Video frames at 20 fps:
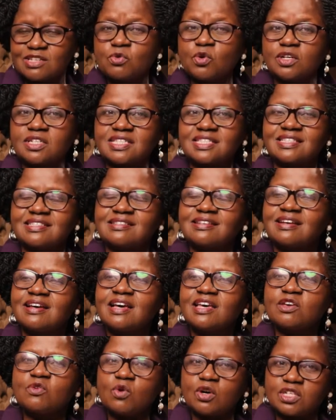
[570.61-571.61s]
He
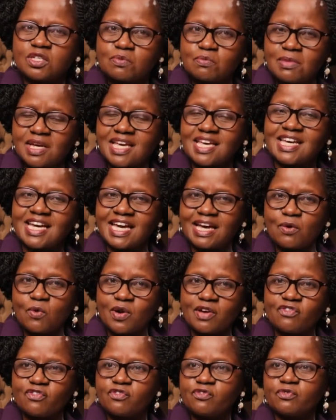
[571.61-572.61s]
was making a
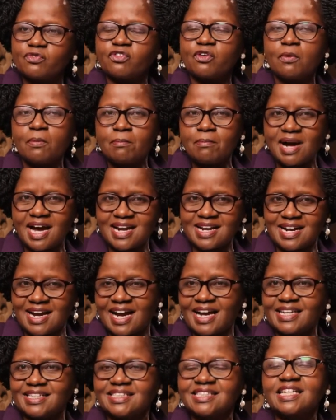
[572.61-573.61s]
way for
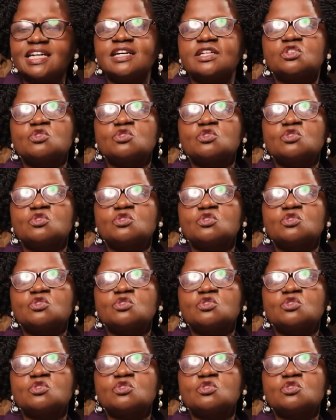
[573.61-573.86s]
mankind